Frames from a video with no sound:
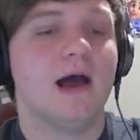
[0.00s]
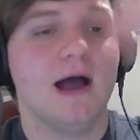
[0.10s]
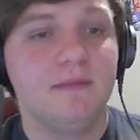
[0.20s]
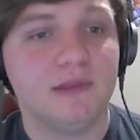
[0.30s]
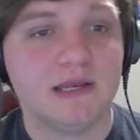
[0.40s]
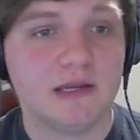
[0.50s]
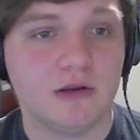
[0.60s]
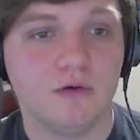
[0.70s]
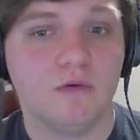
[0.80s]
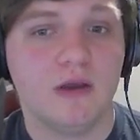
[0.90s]
I'm leading
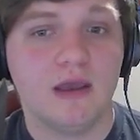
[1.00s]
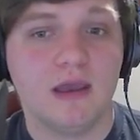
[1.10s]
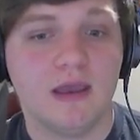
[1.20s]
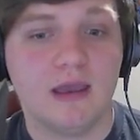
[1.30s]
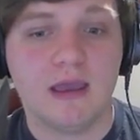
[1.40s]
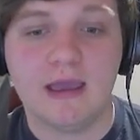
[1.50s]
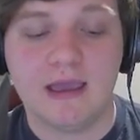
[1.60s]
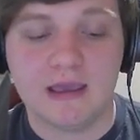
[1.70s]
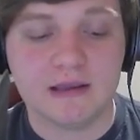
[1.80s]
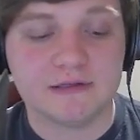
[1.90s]
you
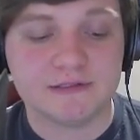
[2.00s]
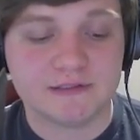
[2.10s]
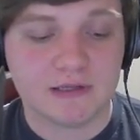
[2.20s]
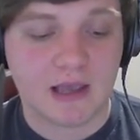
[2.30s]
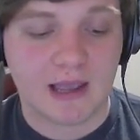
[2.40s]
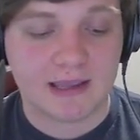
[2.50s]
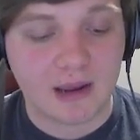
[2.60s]
and I care